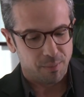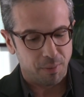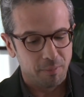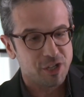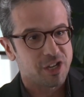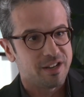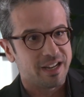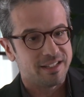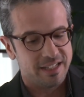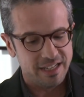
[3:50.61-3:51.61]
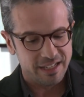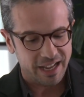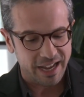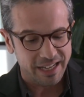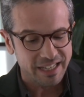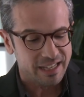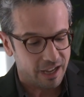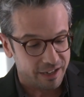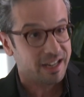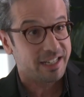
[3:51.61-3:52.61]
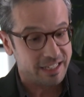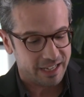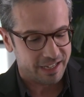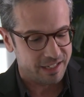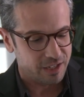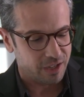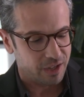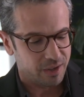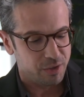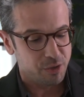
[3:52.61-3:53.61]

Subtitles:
published in 1999,